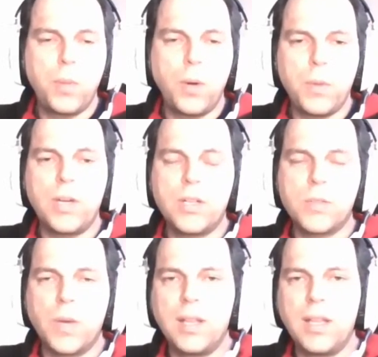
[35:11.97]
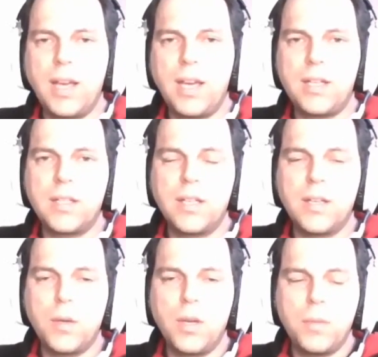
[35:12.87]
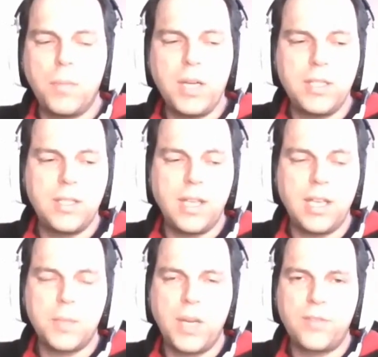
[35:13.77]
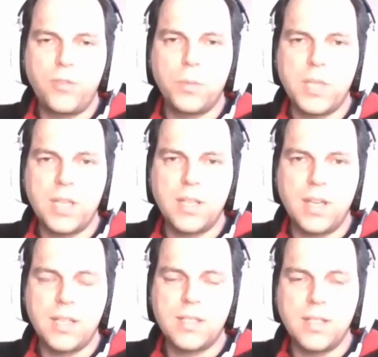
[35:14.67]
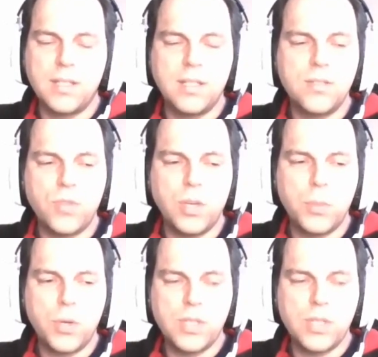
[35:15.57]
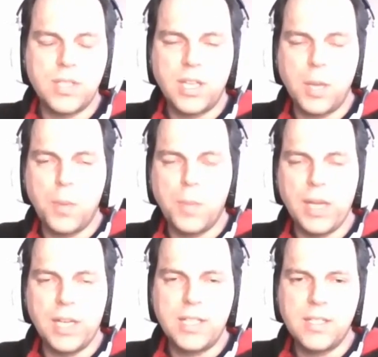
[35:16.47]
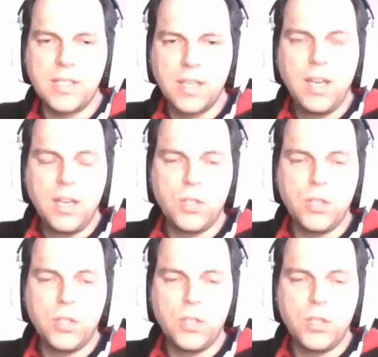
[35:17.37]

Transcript: popular as well, and uh, many data platforms has a, has a stream processing capabilities,